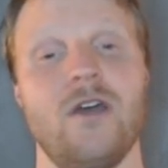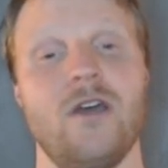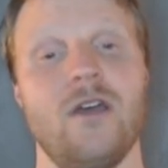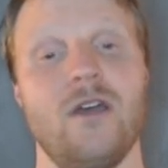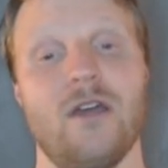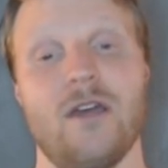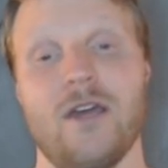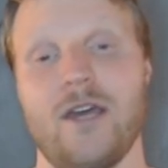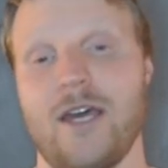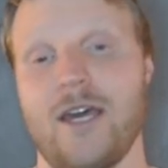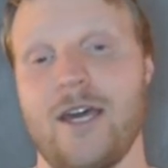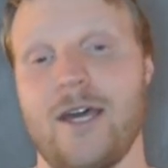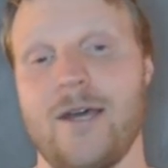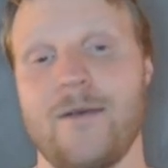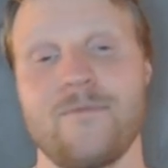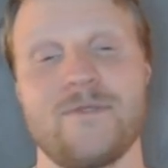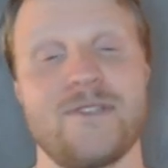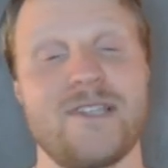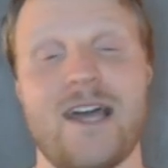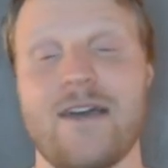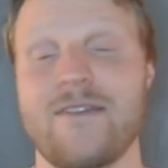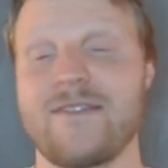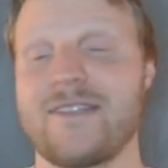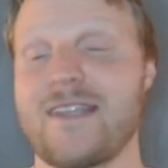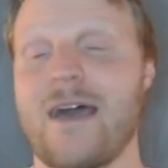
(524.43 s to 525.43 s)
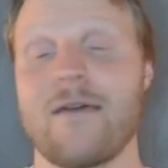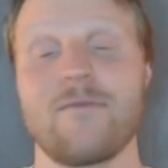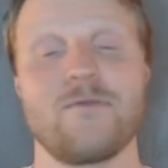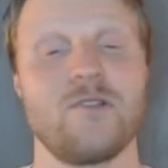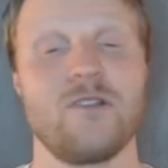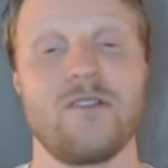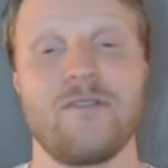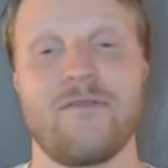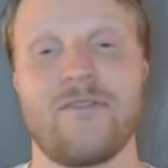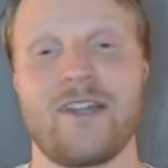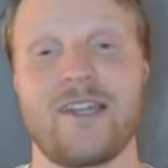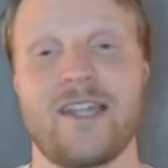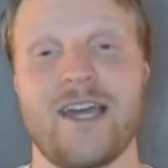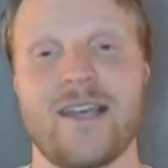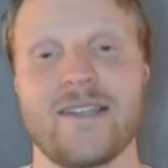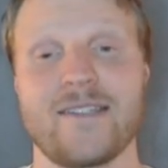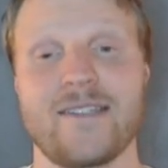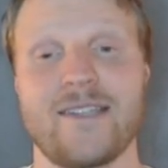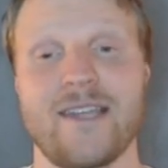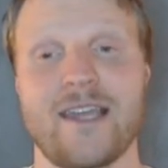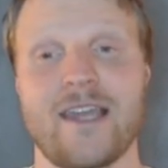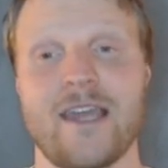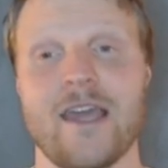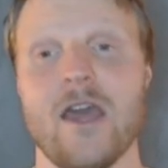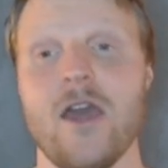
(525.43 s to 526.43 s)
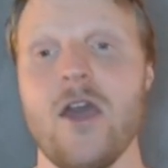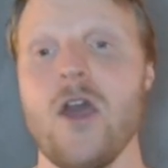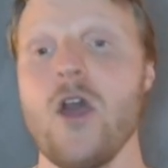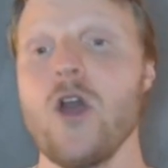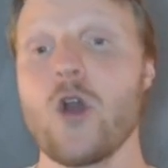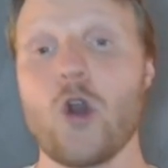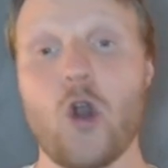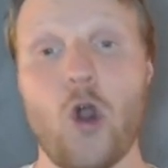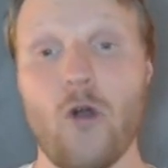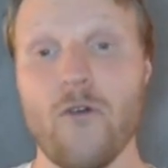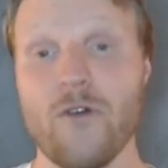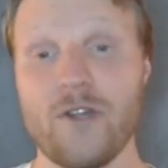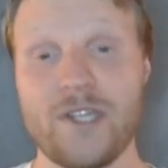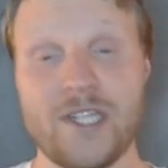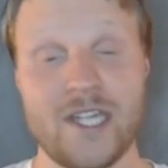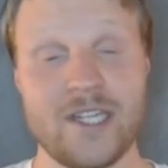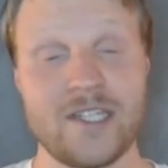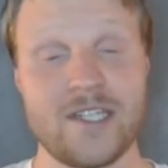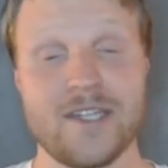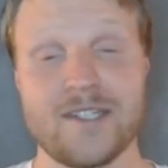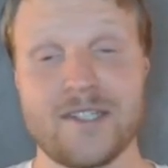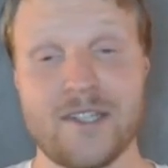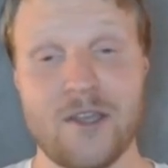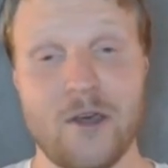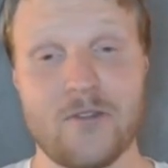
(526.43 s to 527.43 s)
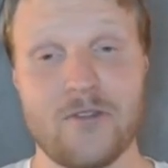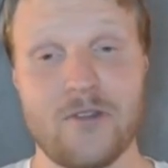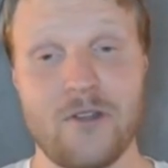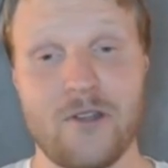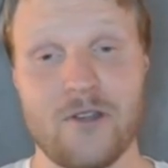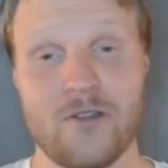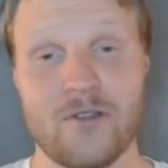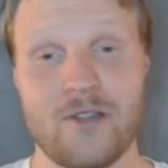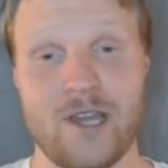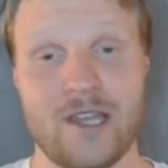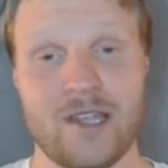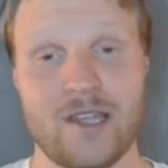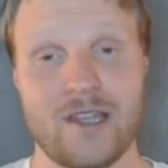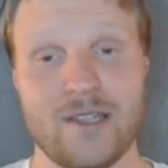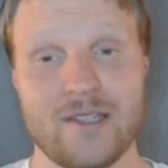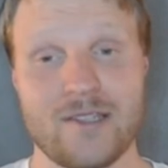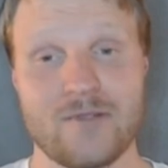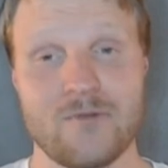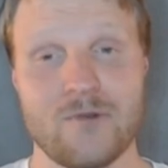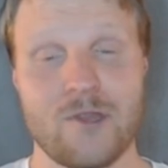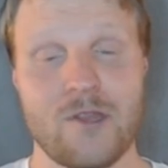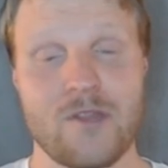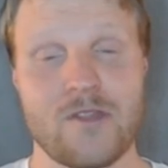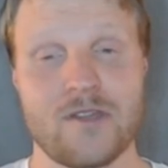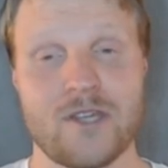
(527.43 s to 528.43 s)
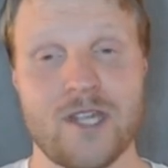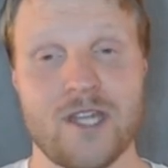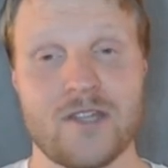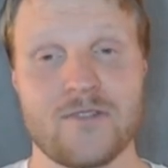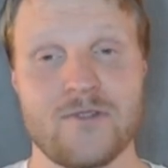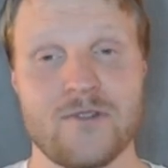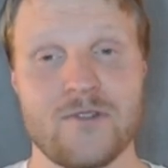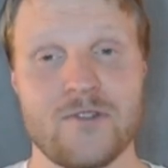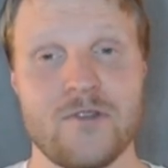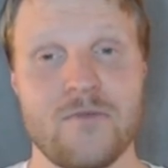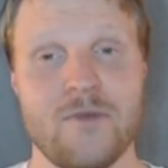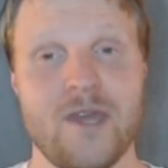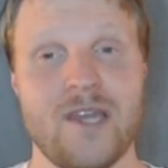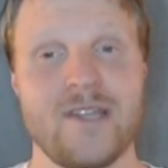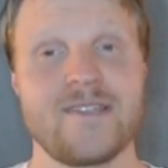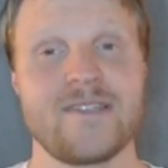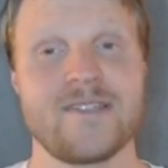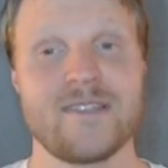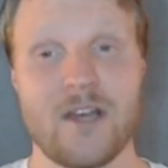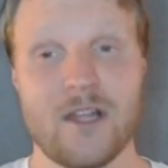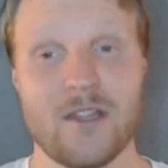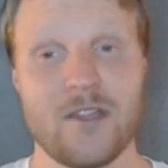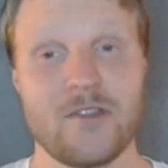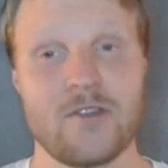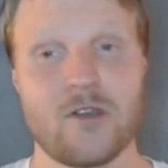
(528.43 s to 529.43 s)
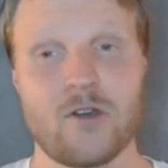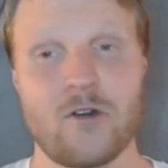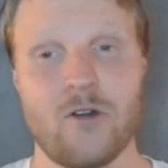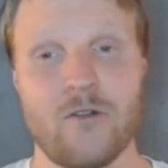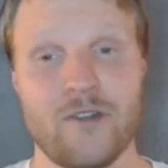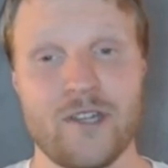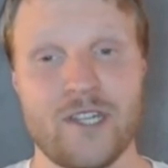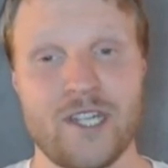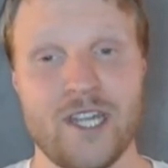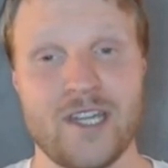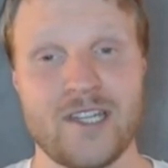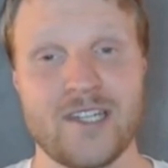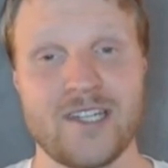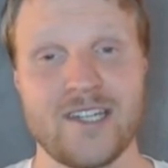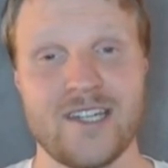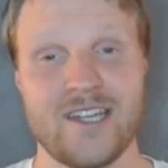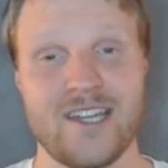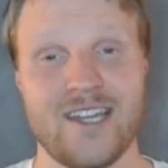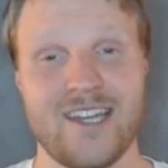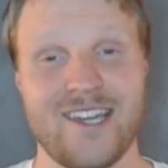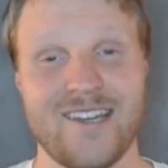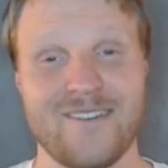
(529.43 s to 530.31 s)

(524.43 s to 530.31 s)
So that was absolutely fantastic. Kovacic is the other, is one of the transfers you made. Salah to Kovacic.